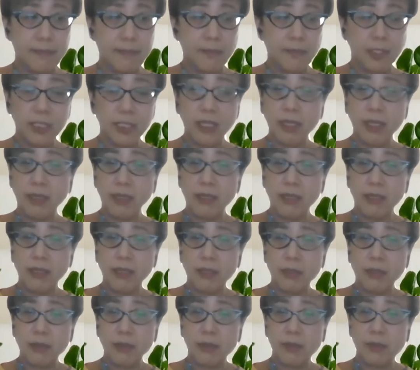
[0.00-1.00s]
it
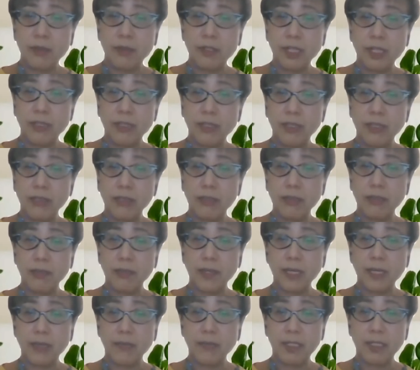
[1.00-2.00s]
easy to transit to
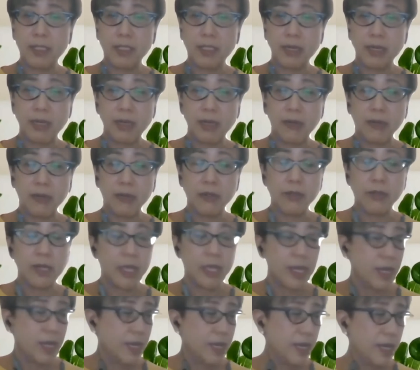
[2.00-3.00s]
become a CIO?
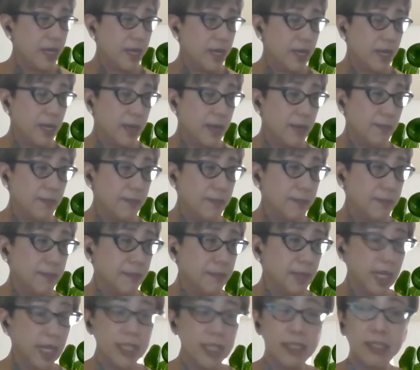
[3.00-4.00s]

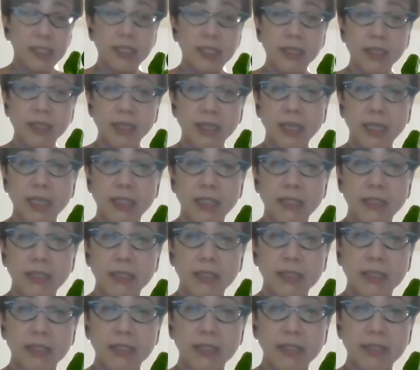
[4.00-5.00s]
My answer is
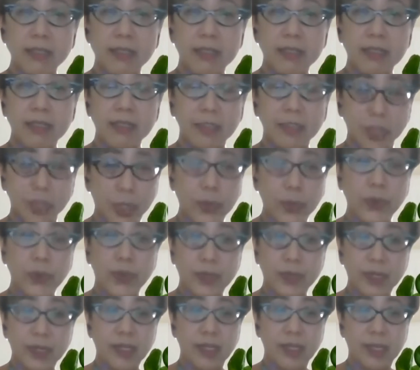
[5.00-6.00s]
no.
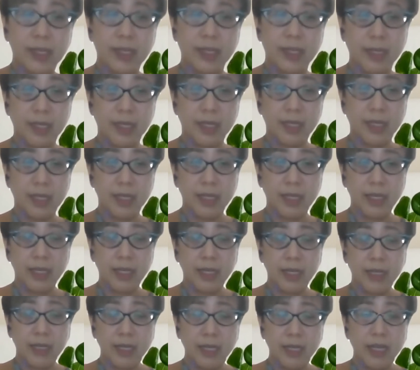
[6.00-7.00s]

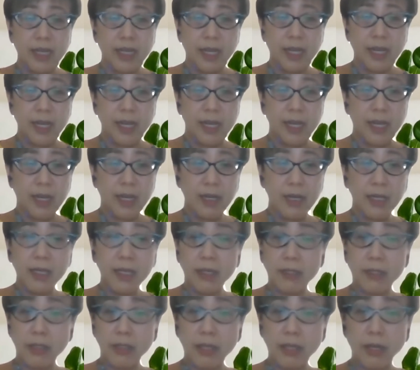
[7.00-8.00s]
It's a lot
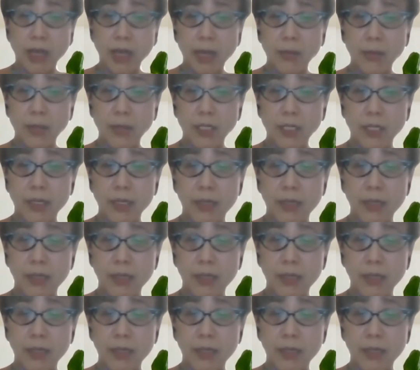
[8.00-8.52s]
of hard work.